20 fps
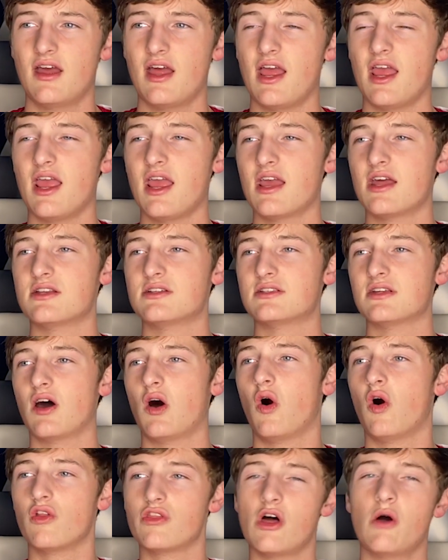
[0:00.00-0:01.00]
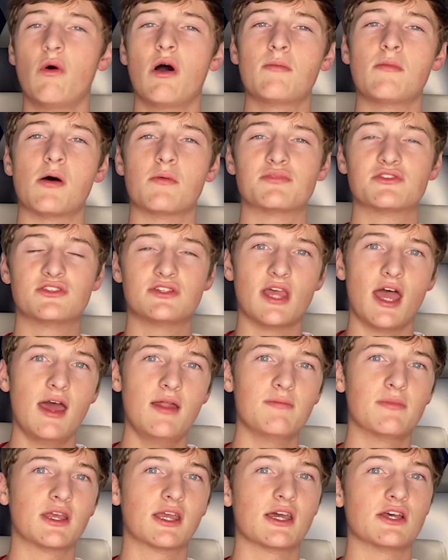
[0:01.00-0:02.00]
And although I'm
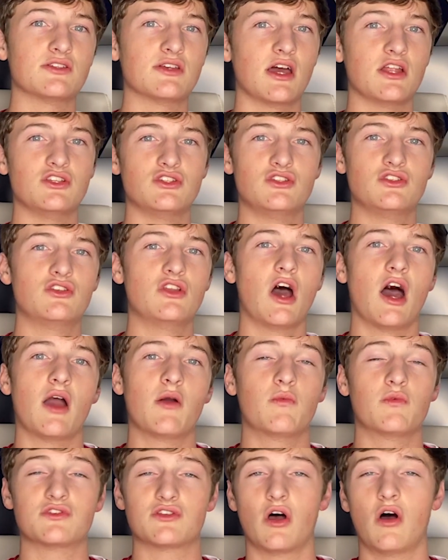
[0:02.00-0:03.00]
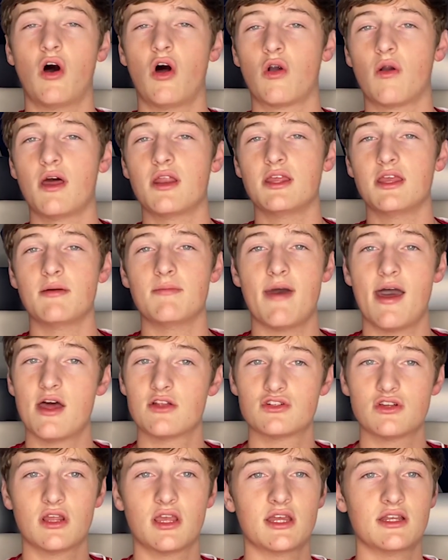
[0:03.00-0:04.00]
upset because I was already
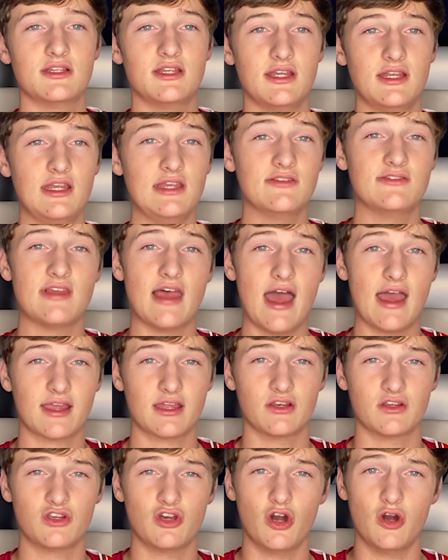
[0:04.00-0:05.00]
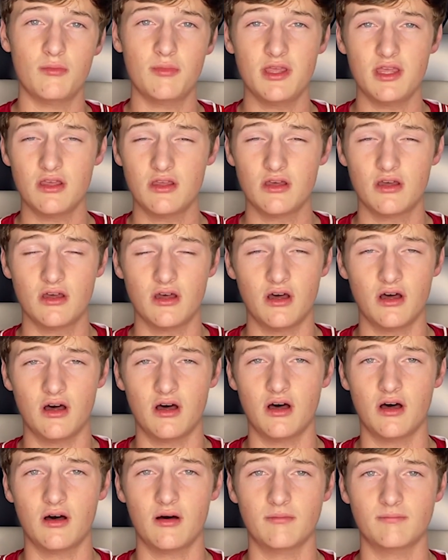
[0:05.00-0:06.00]
imagining a Deni, Zach, and Kobe,
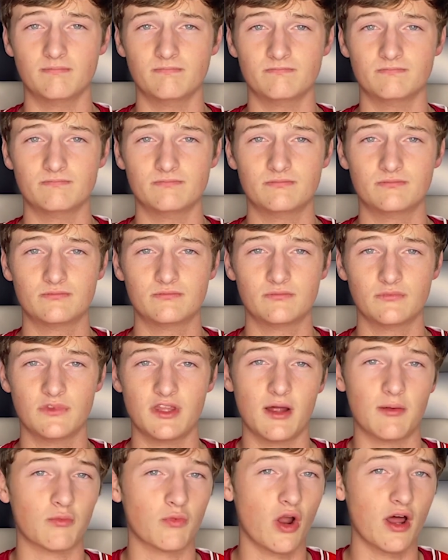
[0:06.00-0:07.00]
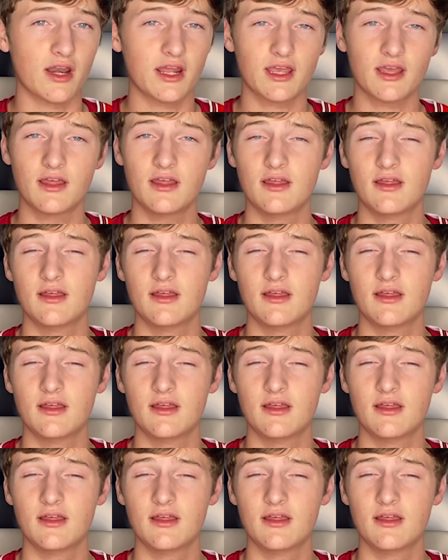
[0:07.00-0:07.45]
them running,